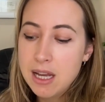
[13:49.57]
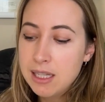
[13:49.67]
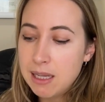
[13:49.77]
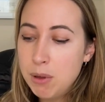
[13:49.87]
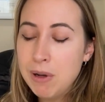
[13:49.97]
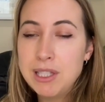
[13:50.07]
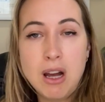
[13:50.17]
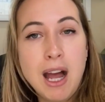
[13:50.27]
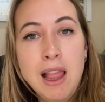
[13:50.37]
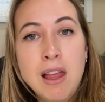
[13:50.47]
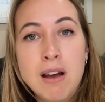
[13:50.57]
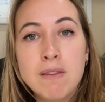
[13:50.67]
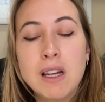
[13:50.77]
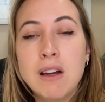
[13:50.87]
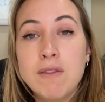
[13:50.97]
Some of the ones that I
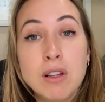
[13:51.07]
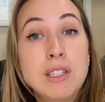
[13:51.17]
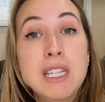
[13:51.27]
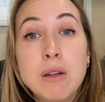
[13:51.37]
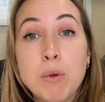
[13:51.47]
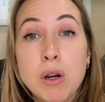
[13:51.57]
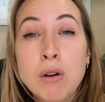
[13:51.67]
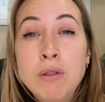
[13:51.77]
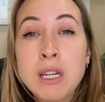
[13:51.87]
love are Volunteer World.